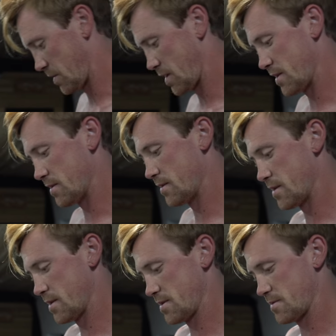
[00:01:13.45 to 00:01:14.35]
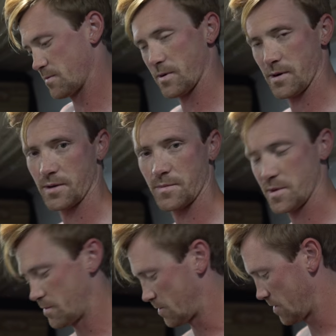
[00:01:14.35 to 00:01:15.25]
are we gonna do today? Just work and
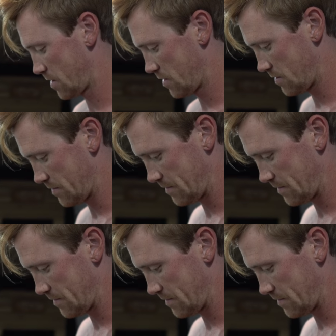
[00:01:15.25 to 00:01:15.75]
be boring?